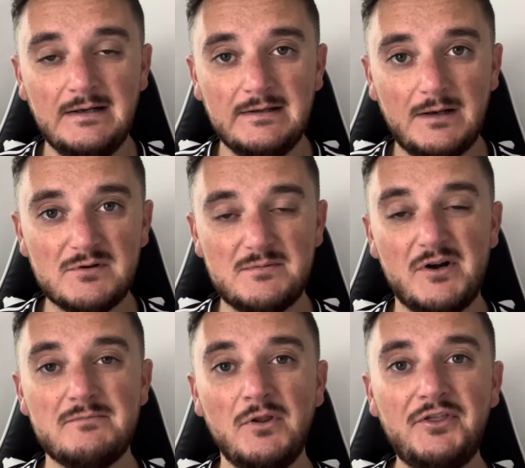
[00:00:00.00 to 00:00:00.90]
That was a bloody
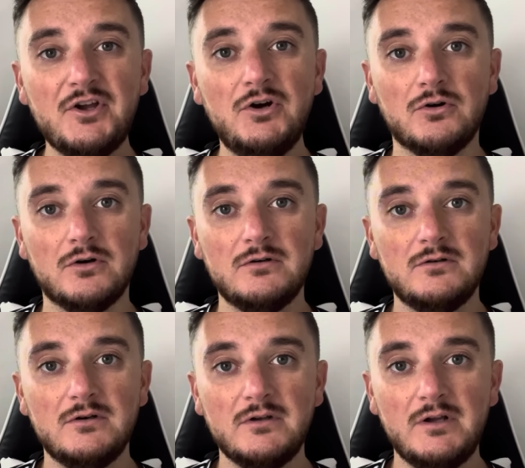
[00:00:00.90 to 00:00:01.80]
month ago.
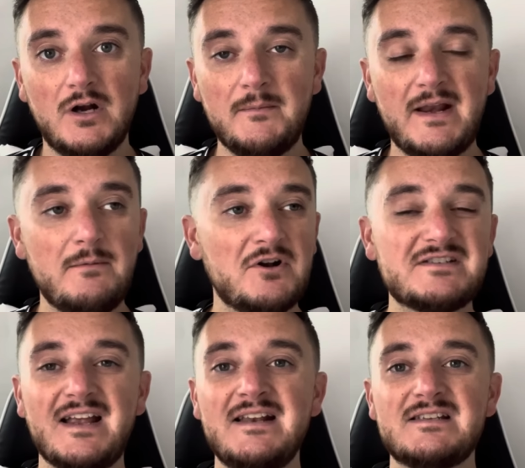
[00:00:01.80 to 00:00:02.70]
You know what I mean? He wanted
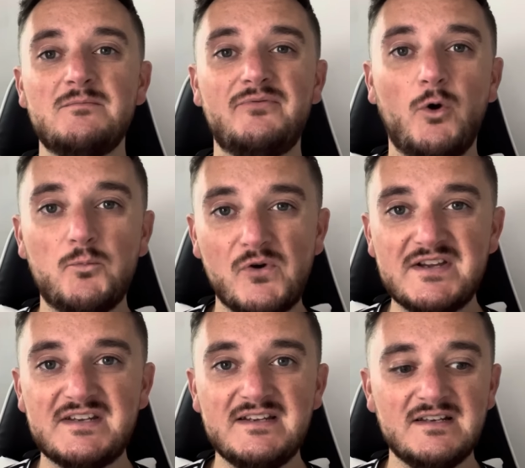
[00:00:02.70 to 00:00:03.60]
signings in before
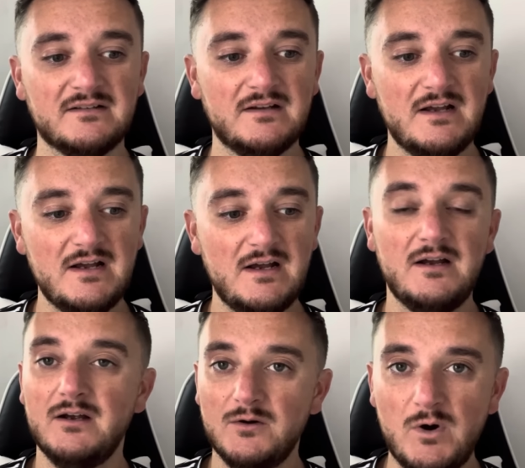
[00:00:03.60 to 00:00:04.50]
pre-season.
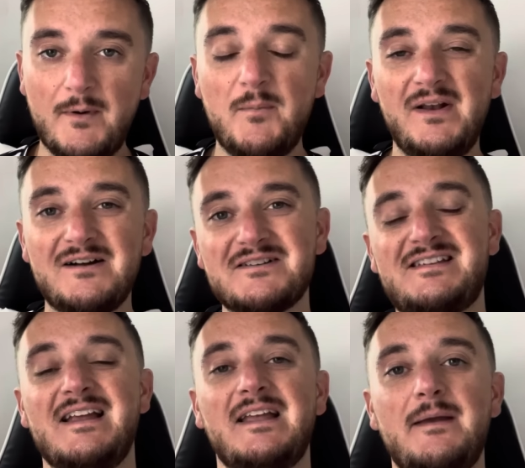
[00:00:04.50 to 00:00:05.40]
We're about to play our
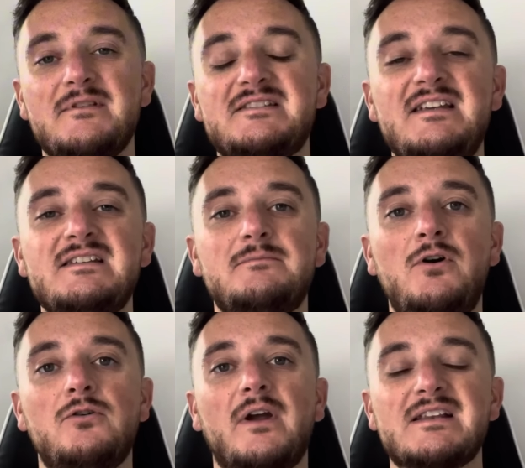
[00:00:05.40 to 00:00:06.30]
second game of the season
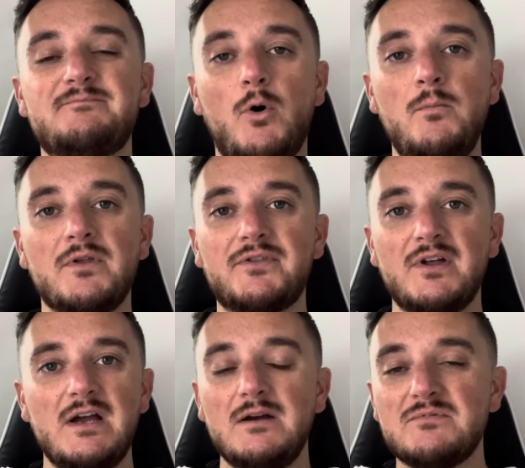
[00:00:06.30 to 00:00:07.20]
tomorrow against Bournemouth,
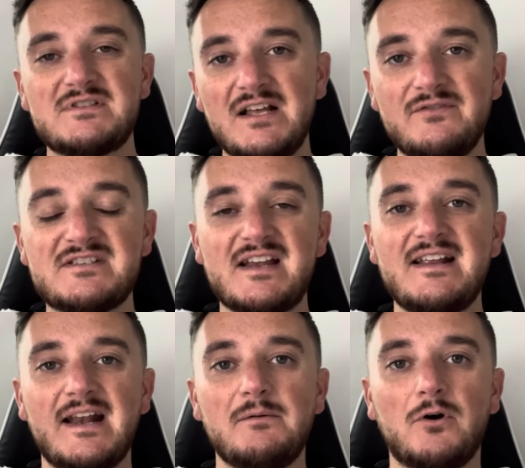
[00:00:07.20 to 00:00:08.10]
and we still haven't signed
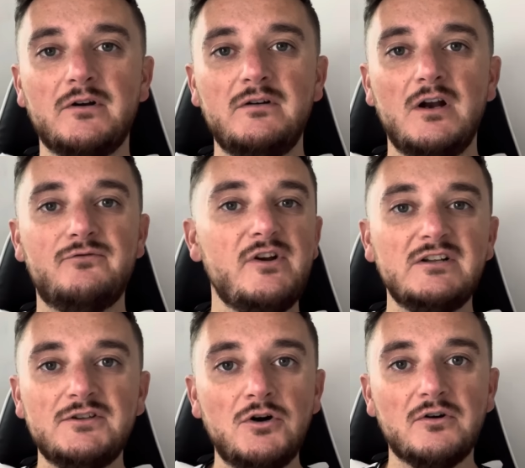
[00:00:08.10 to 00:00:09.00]
anyone of real
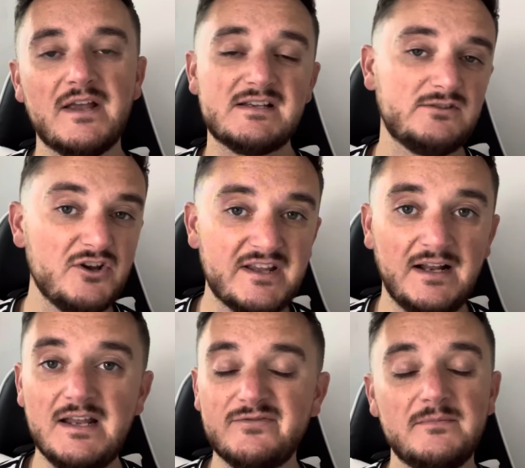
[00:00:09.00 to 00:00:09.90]
note. Yes, Lloyd
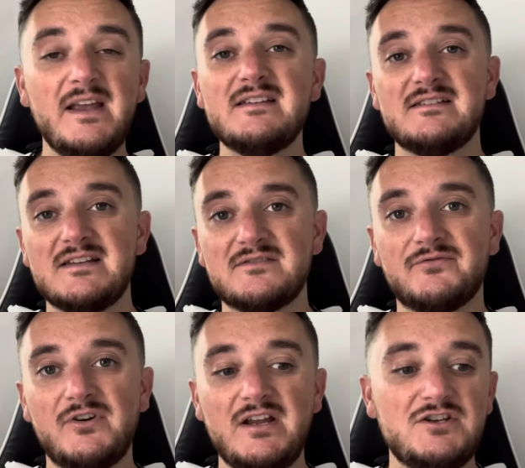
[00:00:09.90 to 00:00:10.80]
Kelly, for me, is a decent
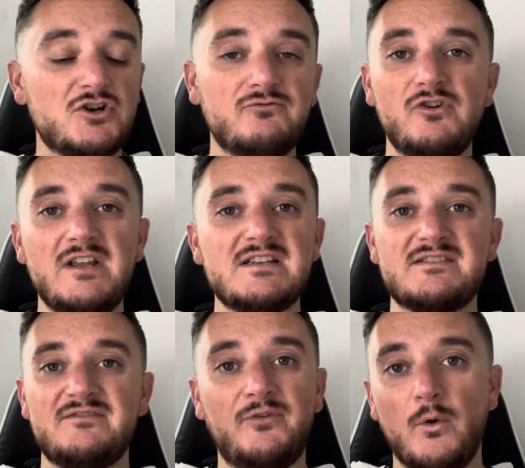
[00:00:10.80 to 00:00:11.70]
free. John Ruddy's
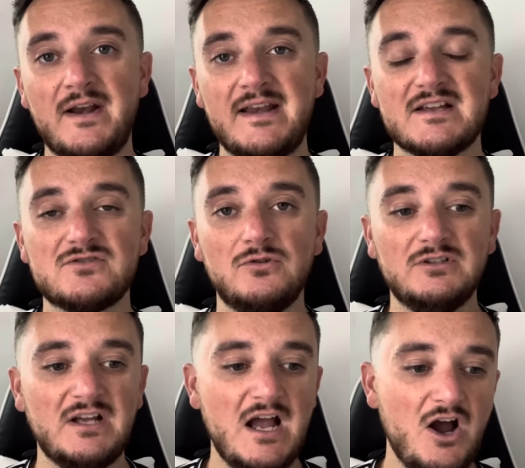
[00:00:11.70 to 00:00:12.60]
49 years
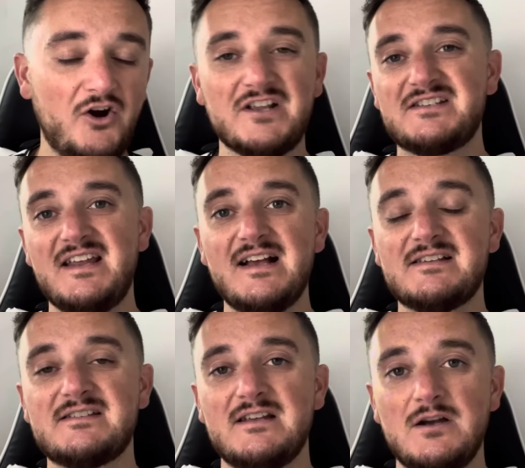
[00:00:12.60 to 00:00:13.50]
old.
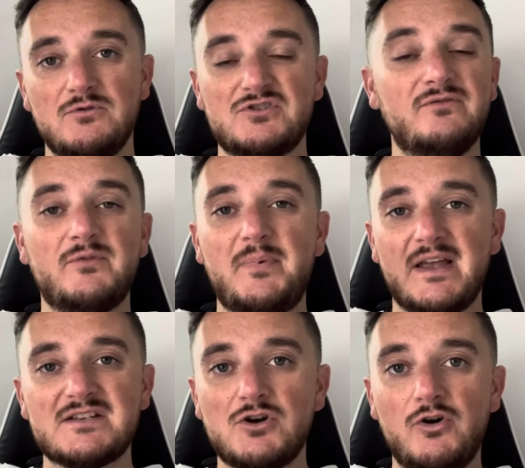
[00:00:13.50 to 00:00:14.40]
Odysseas was done for
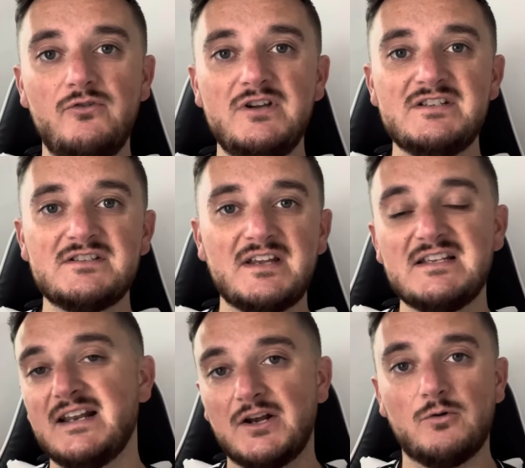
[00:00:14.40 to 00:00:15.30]
PSR reasons. He's
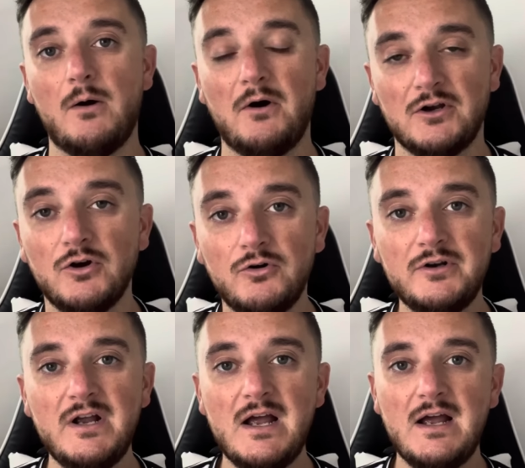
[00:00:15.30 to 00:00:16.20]
linked to go out on
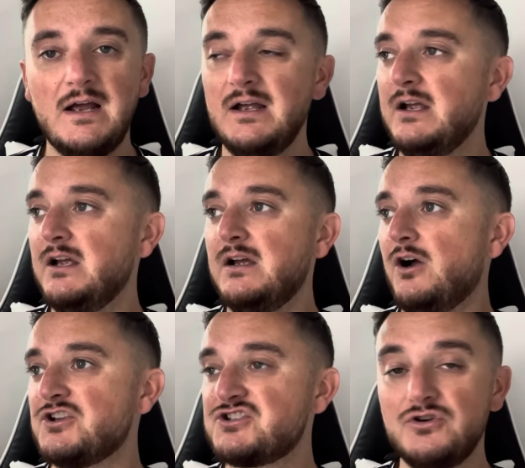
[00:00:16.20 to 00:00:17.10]
loan.
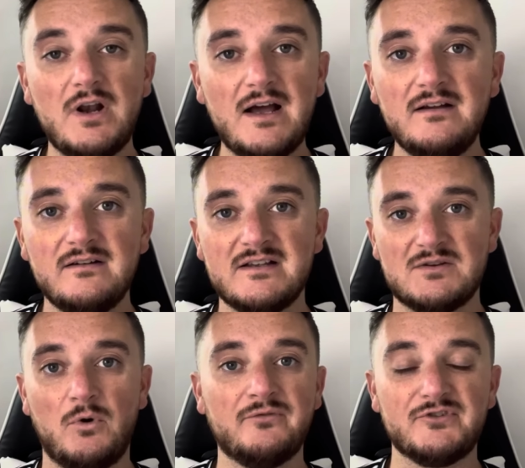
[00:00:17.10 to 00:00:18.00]
Asula is the
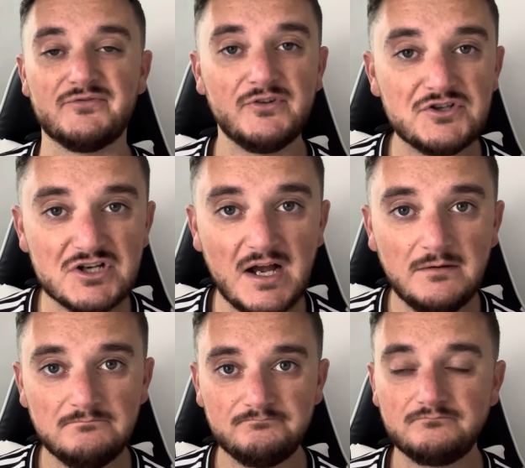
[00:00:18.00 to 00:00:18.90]
one for the future.
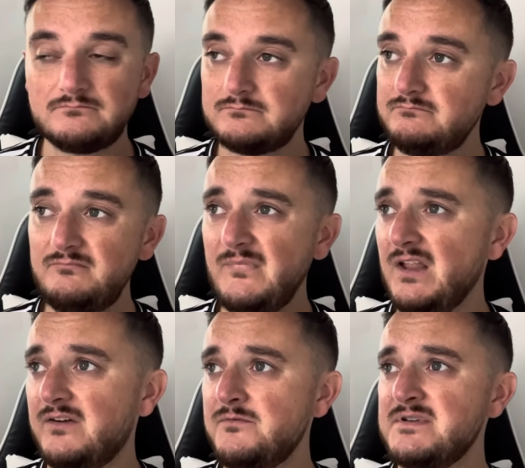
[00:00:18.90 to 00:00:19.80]

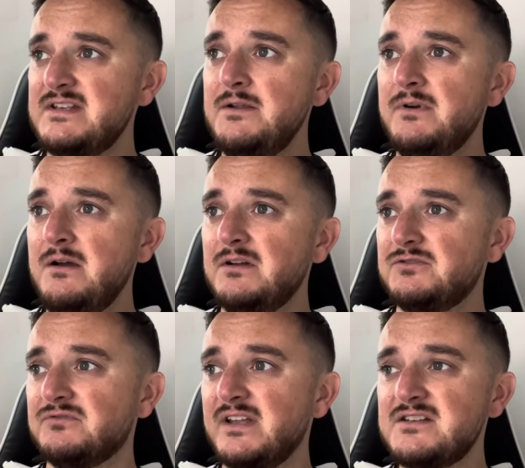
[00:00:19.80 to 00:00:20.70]
Have I missed anyone out? I
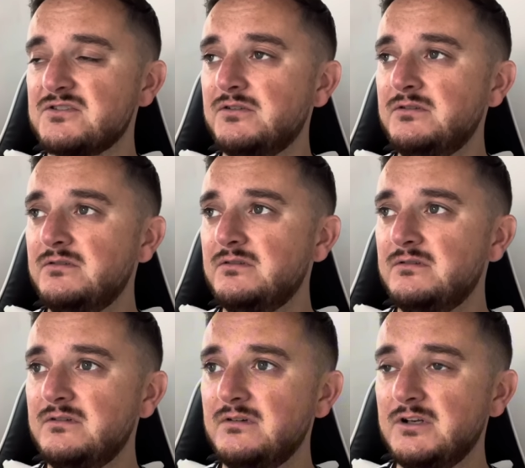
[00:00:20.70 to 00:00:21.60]
don't think so.
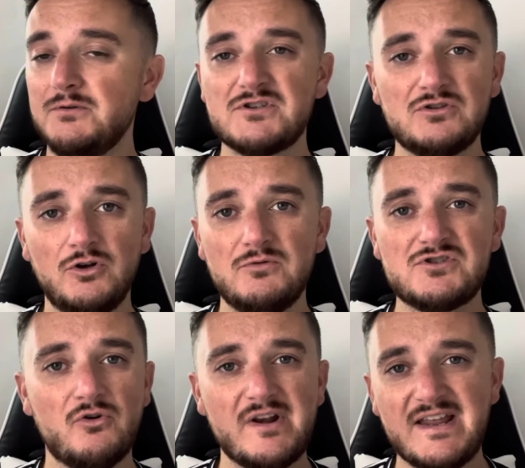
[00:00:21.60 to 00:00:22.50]
Lewis Hall was
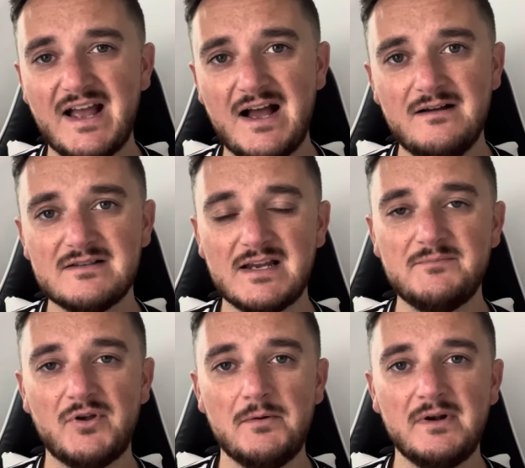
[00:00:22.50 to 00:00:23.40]
already here, signed
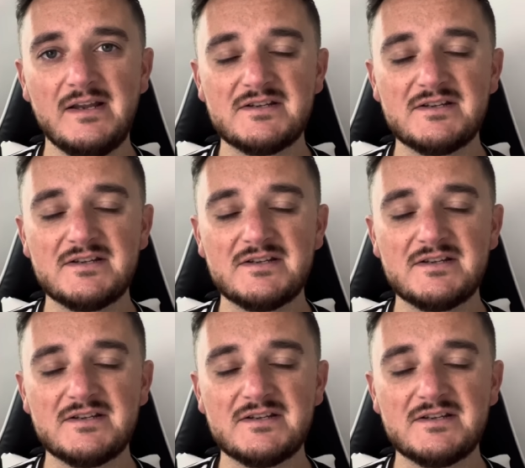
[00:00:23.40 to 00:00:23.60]
permanently.